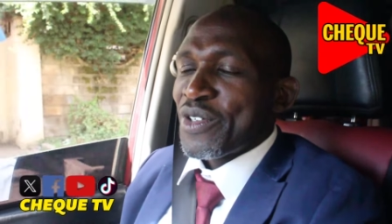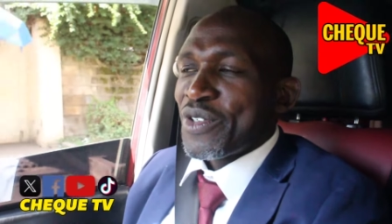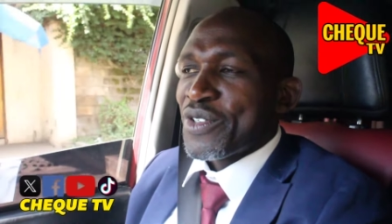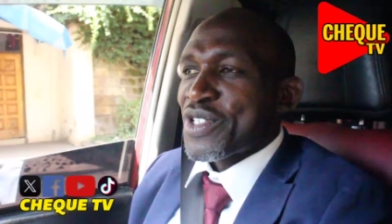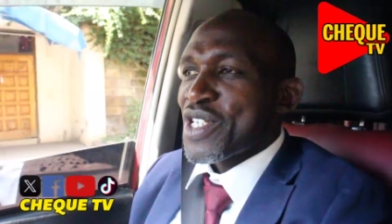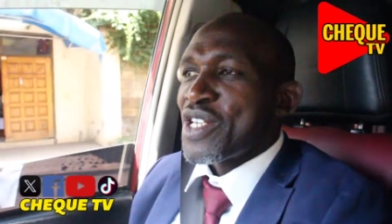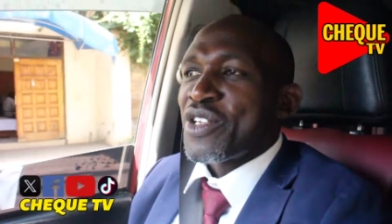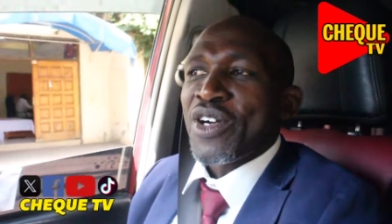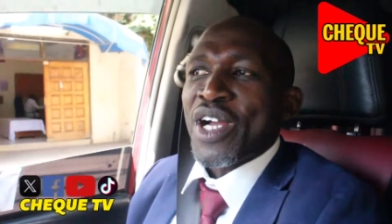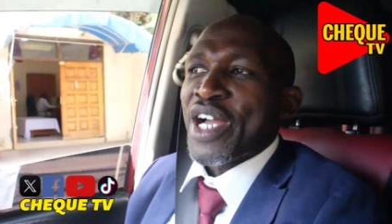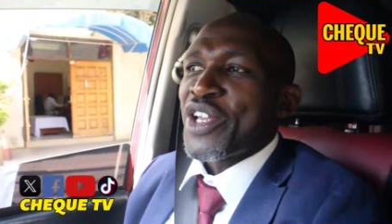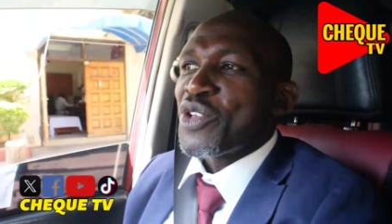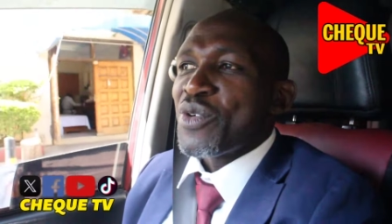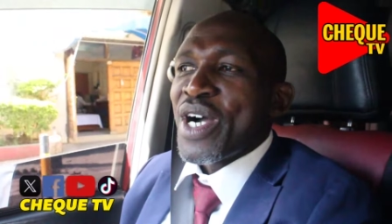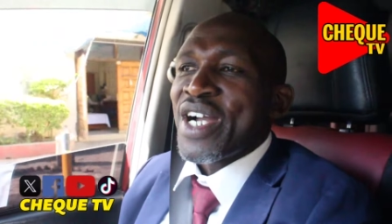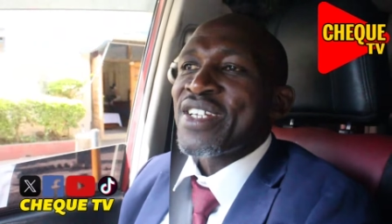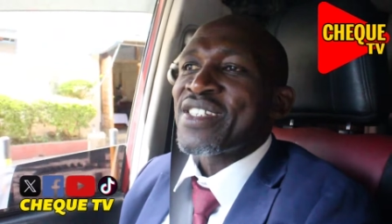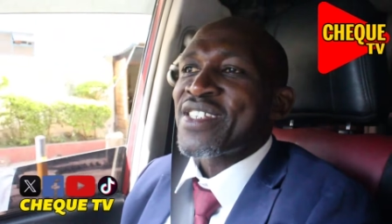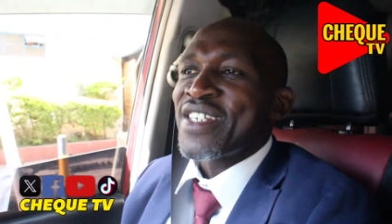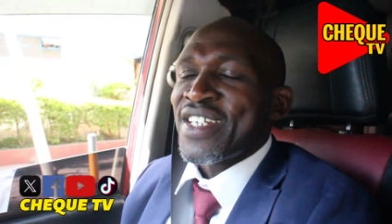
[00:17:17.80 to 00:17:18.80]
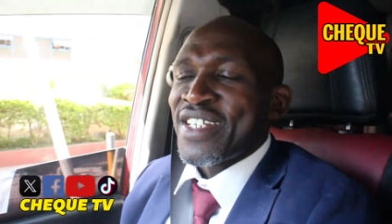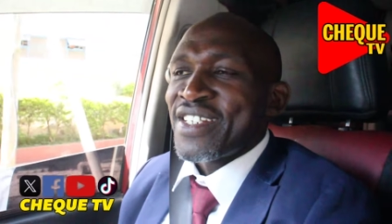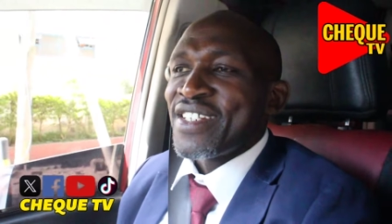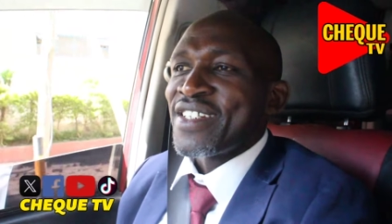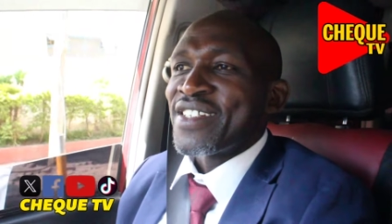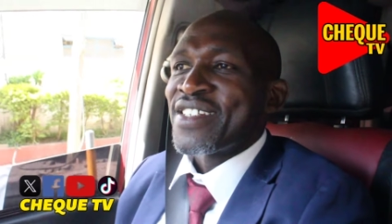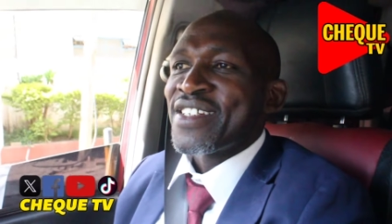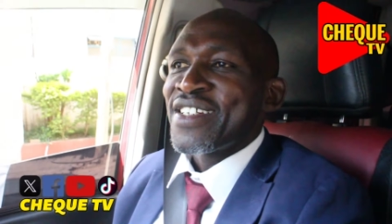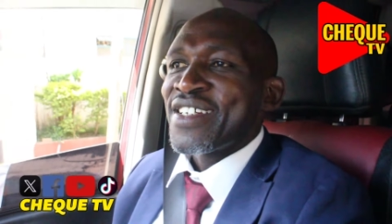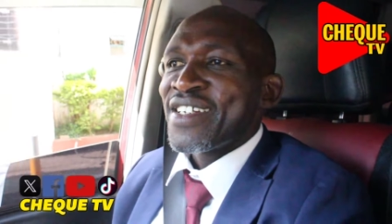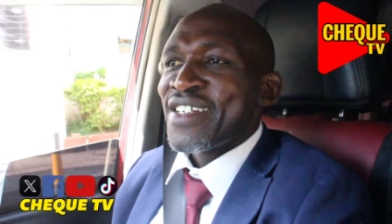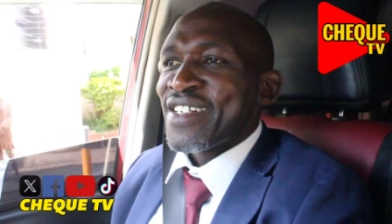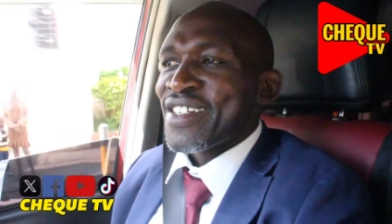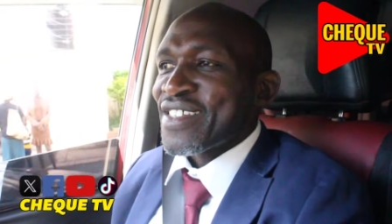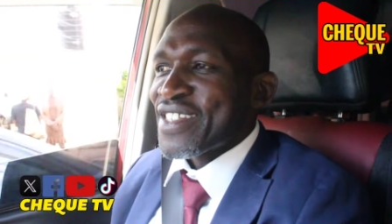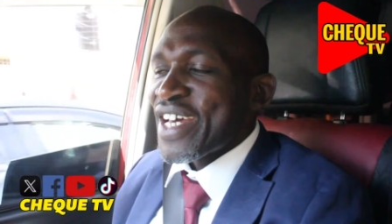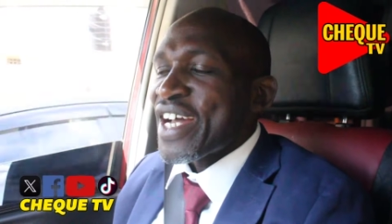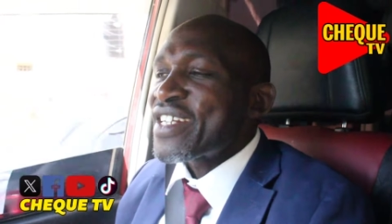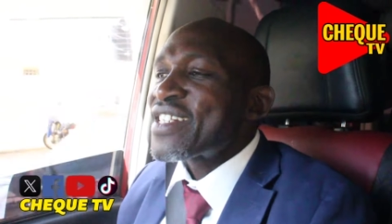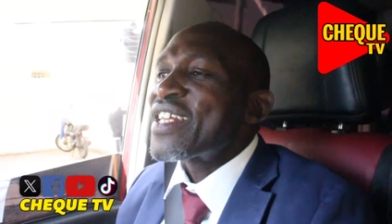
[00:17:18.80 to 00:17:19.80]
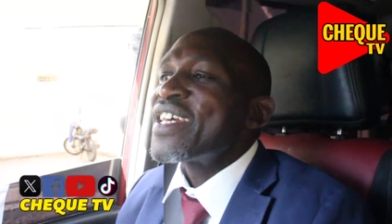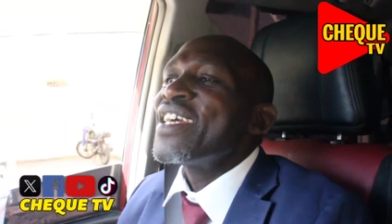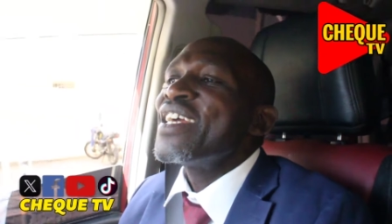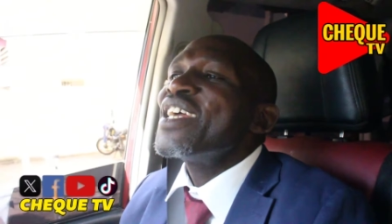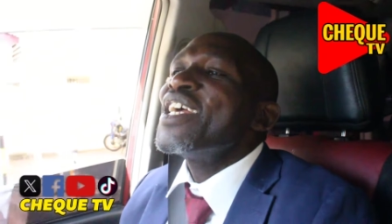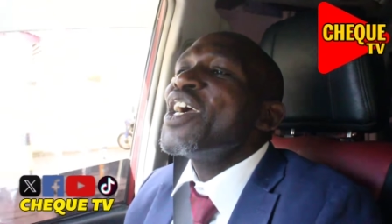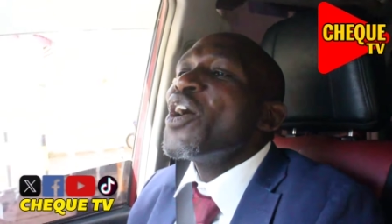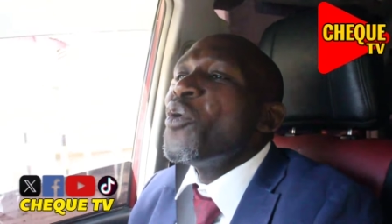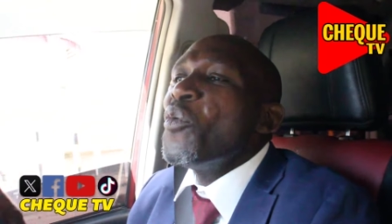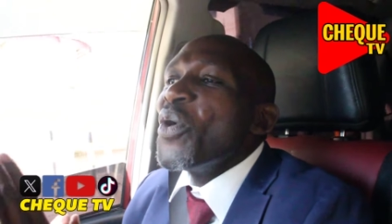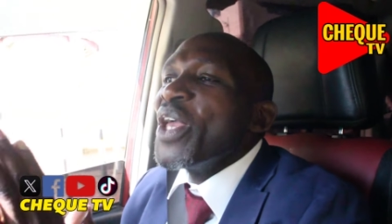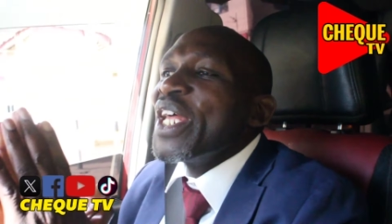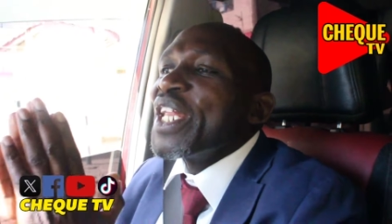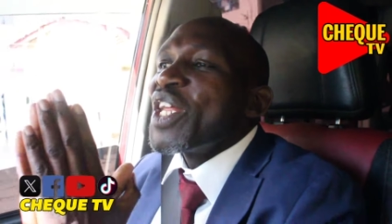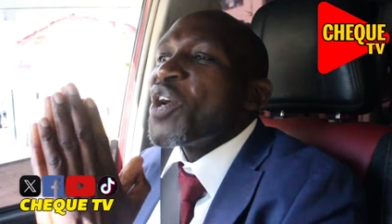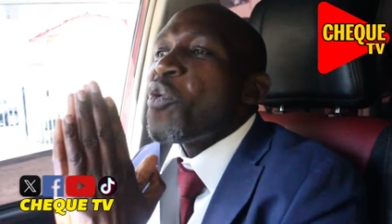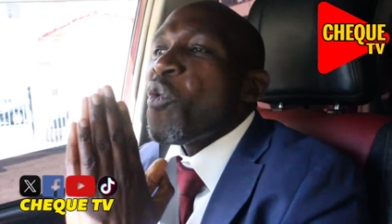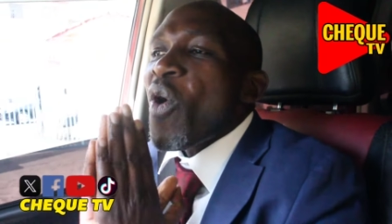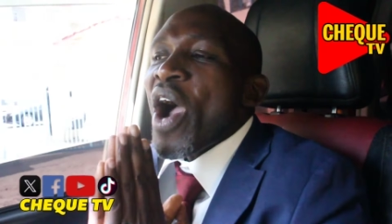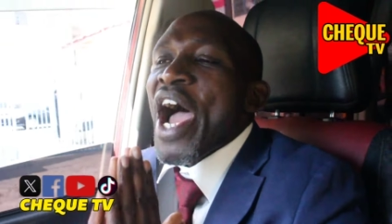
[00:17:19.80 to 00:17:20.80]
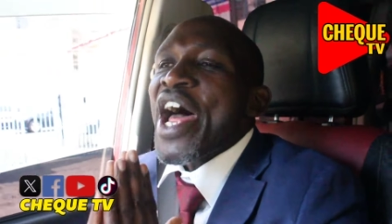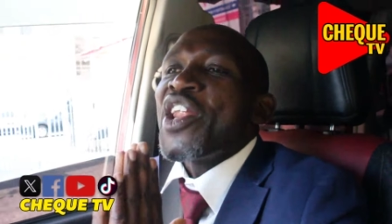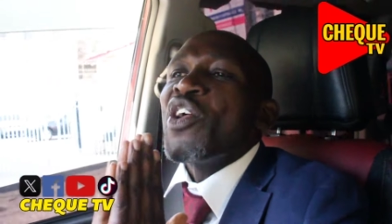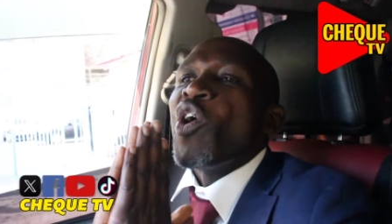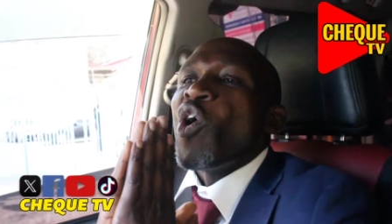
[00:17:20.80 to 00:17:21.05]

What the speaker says: General Kajwang said it, that we reward